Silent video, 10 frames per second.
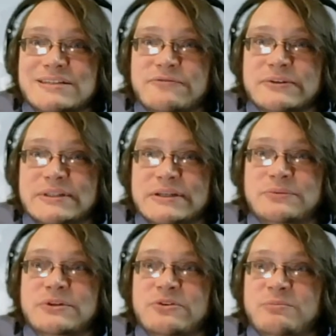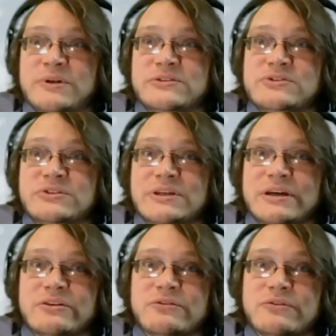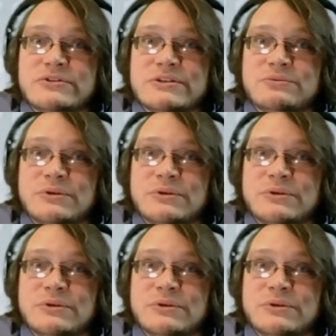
differently when they're administered together versus